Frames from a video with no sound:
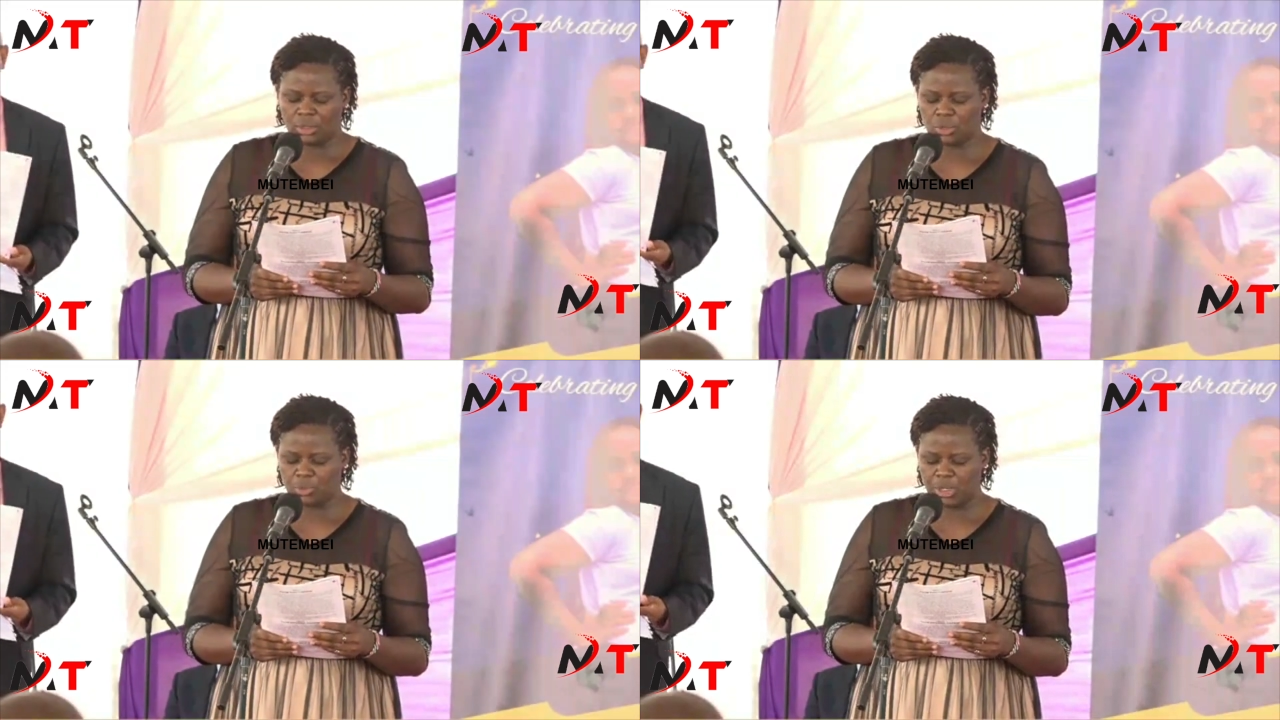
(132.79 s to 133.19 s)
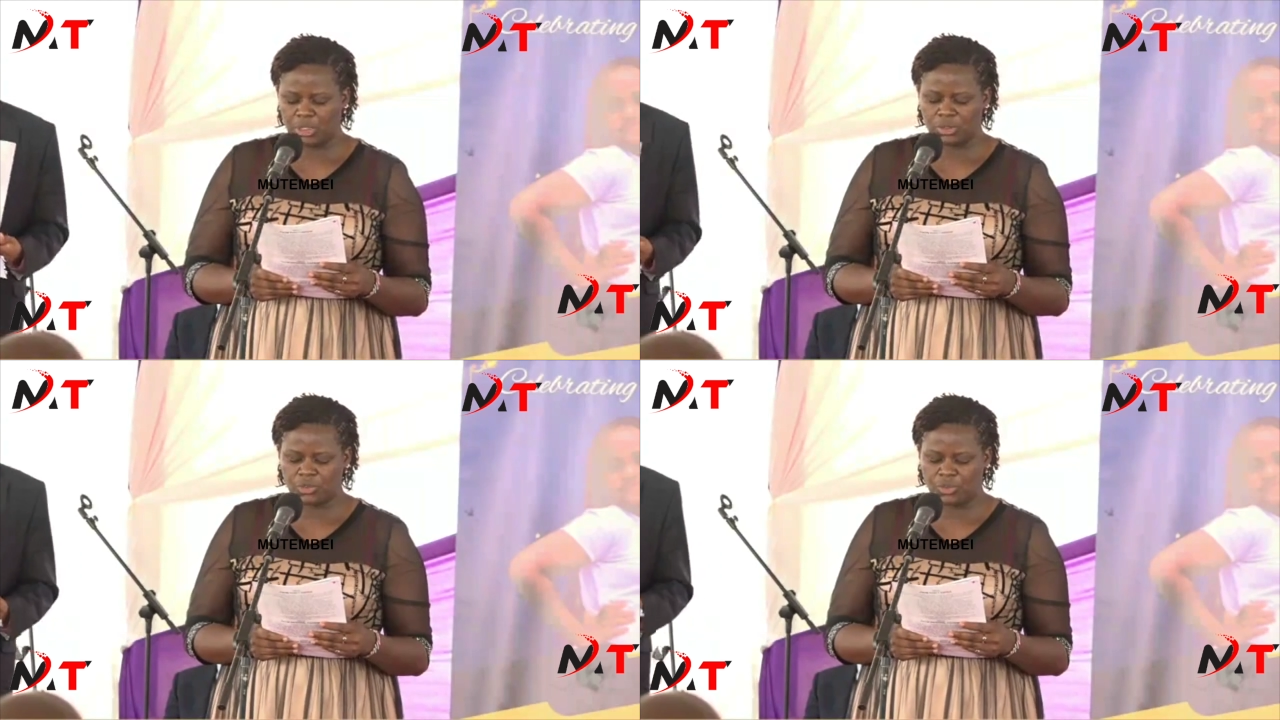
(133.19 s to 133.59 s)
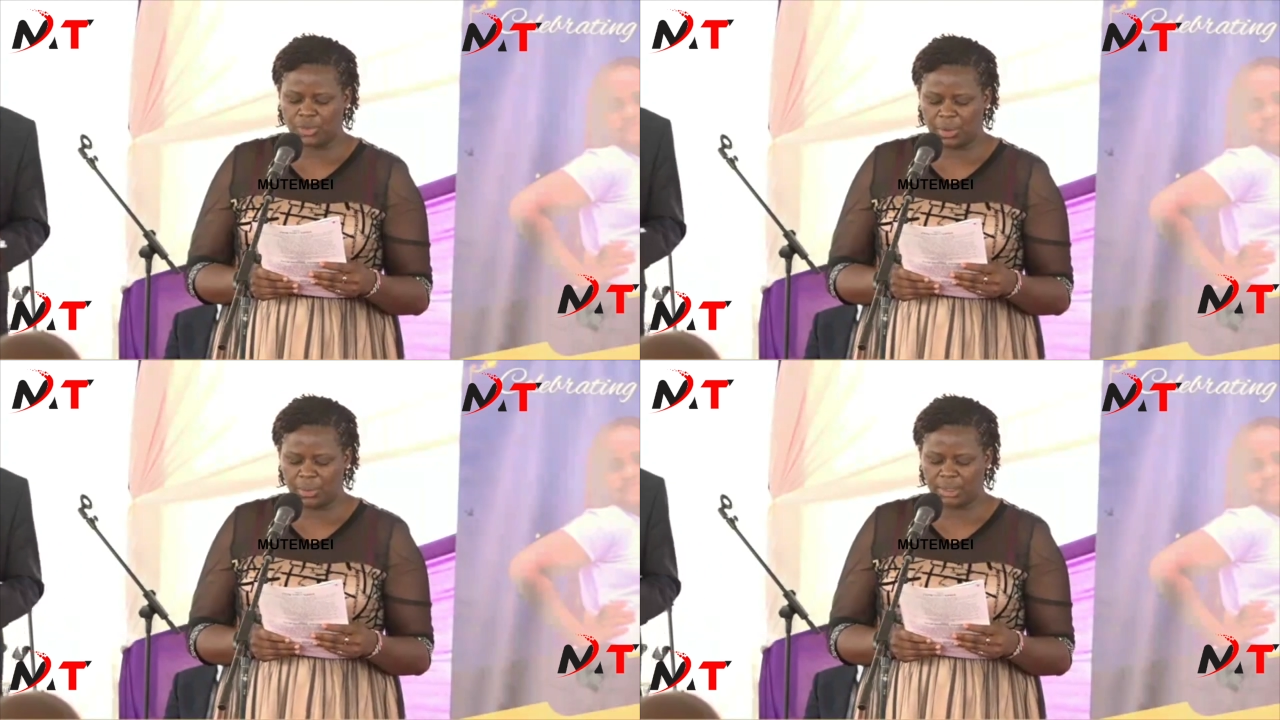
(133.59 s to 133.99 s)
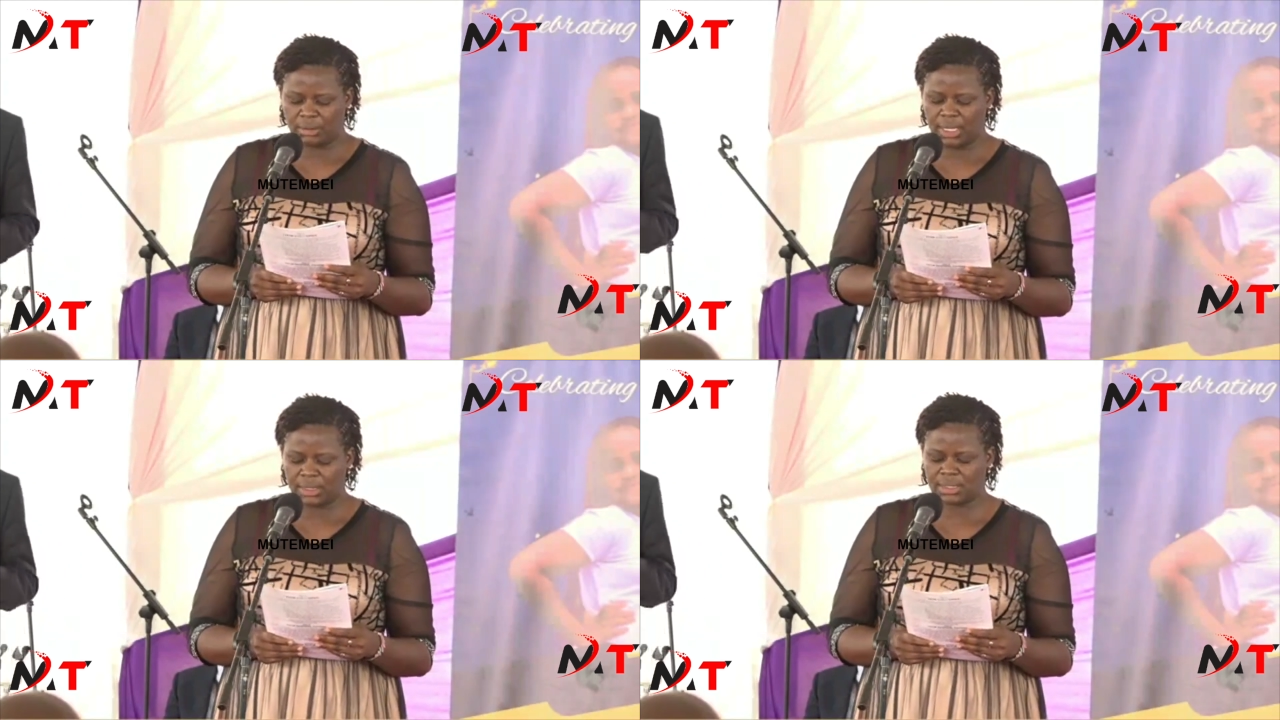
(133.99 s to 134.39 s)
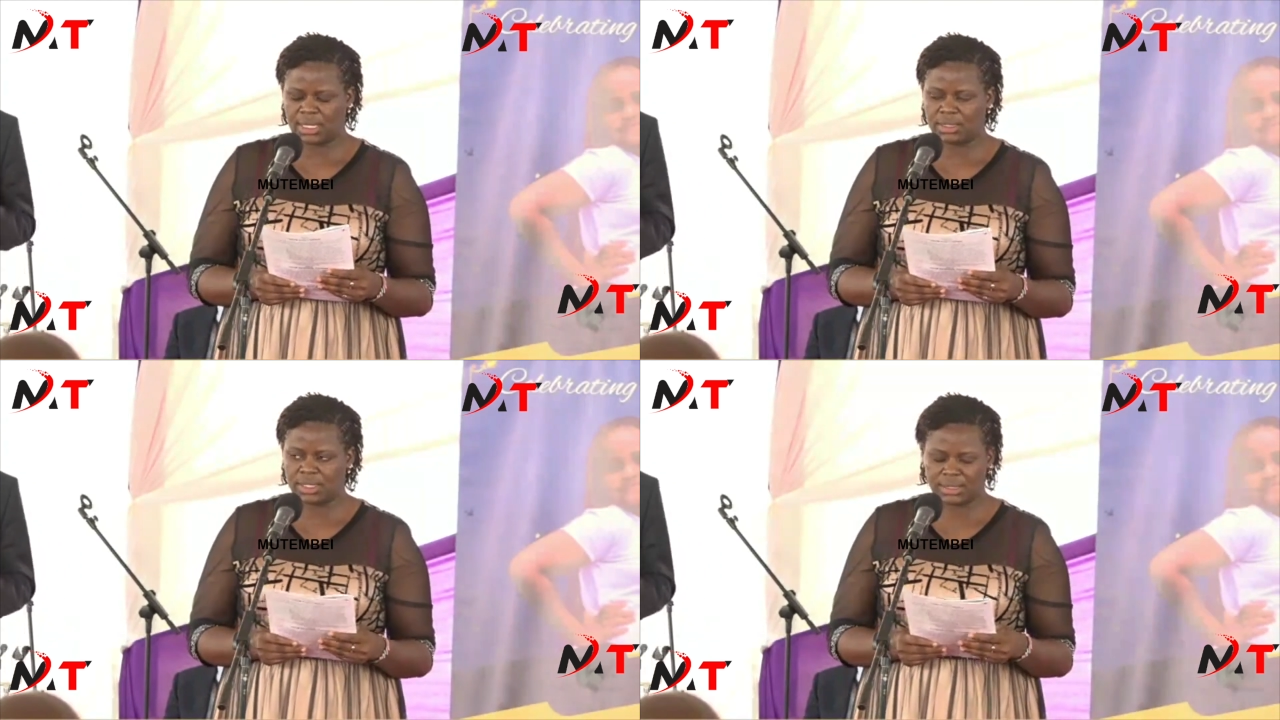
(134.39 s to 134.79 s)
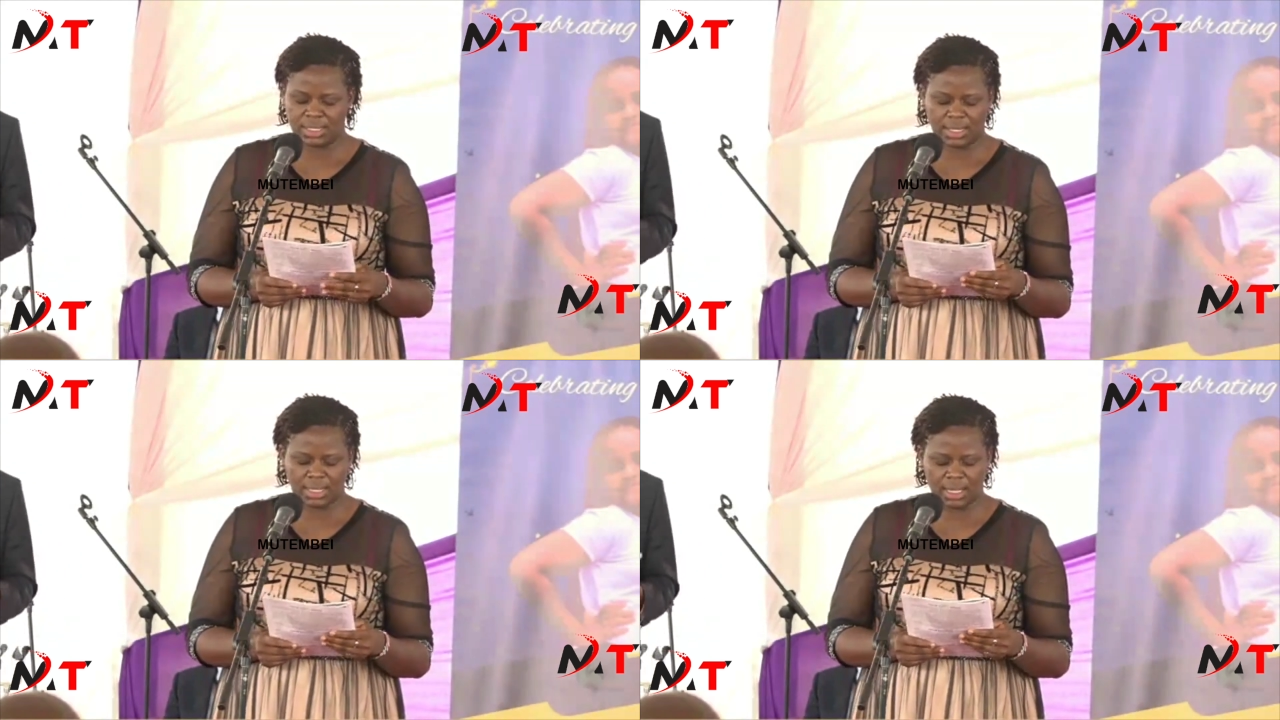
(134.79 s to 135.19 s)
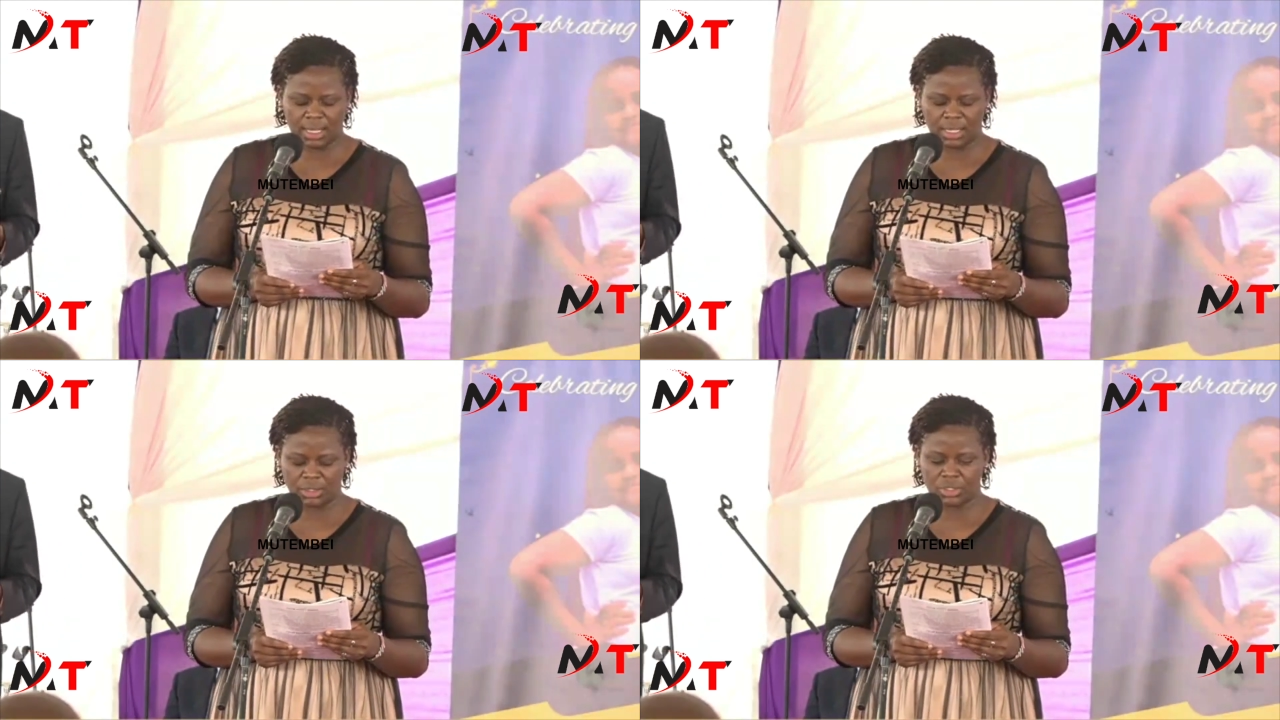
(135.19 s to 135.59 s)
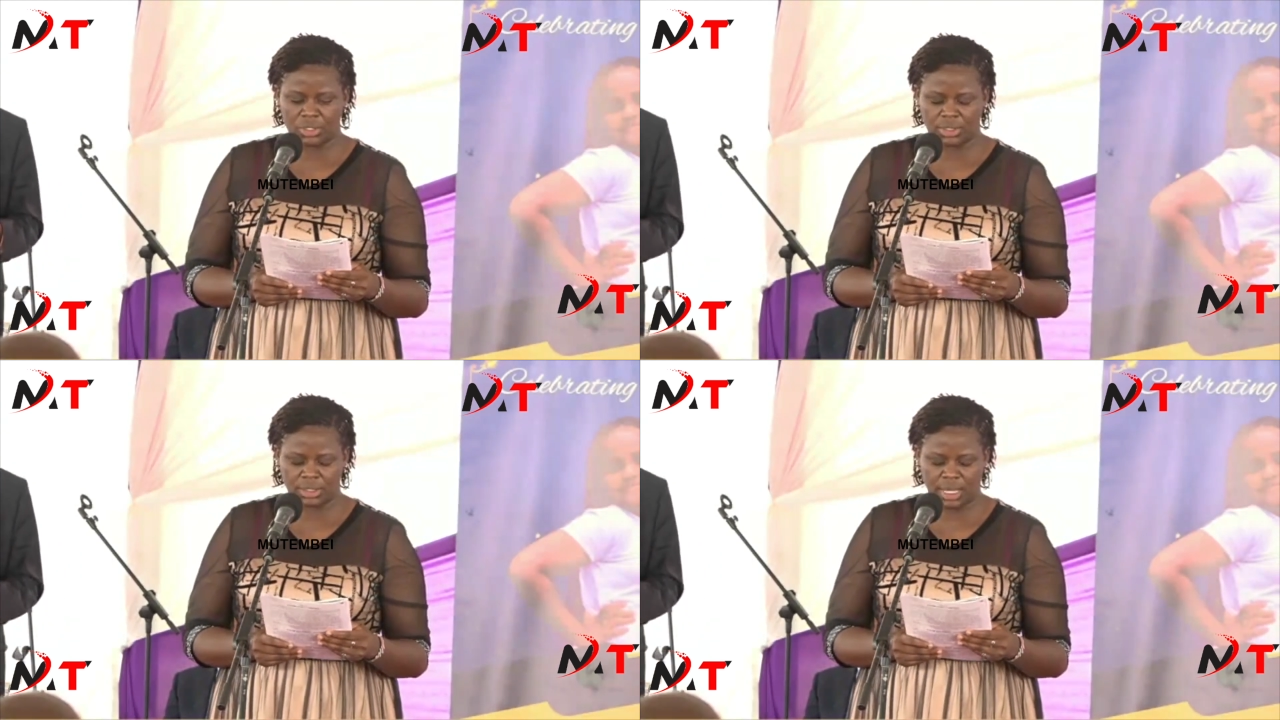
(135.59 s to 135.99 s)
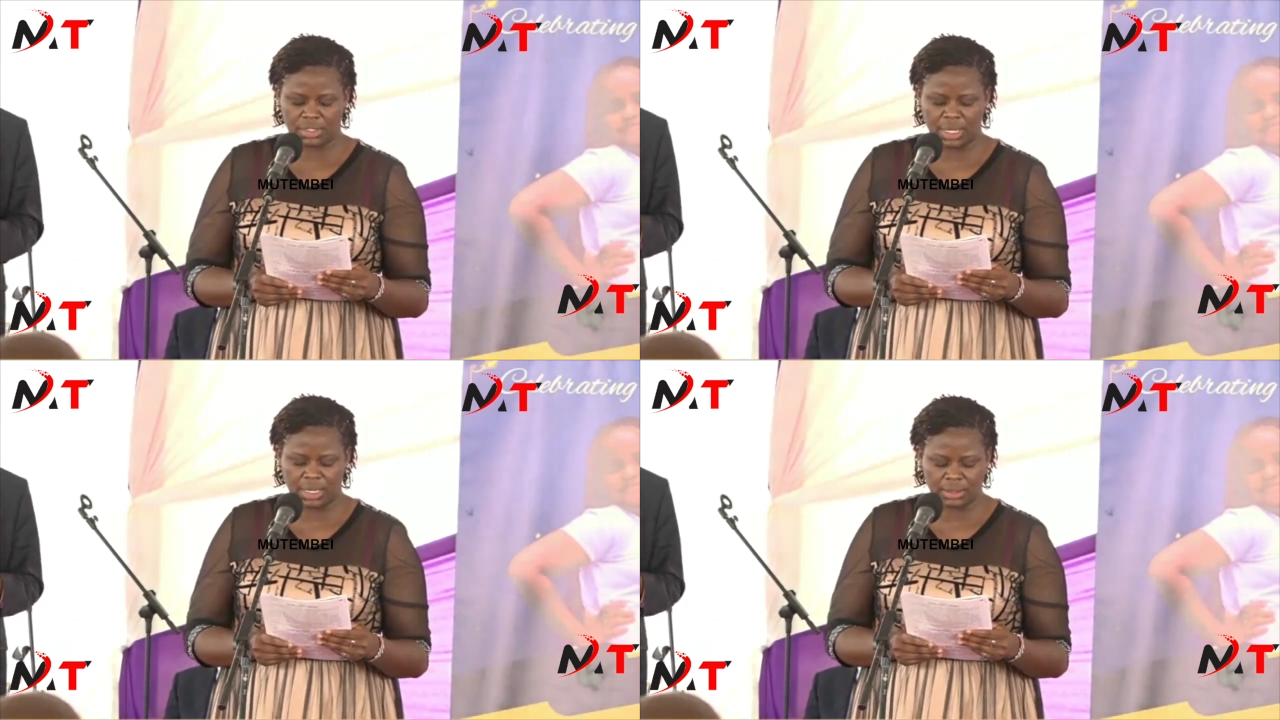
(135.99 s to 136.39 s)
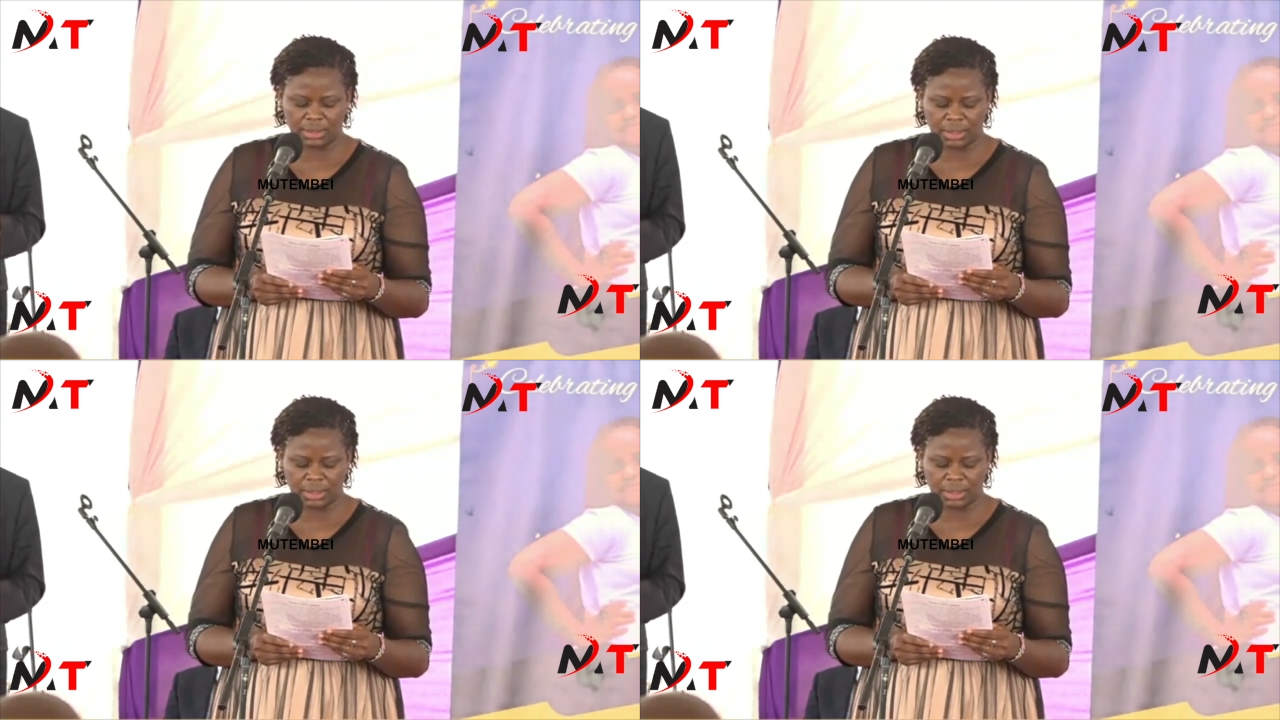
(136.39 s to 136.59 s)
to bid you farewell at such a tender age, Tasha.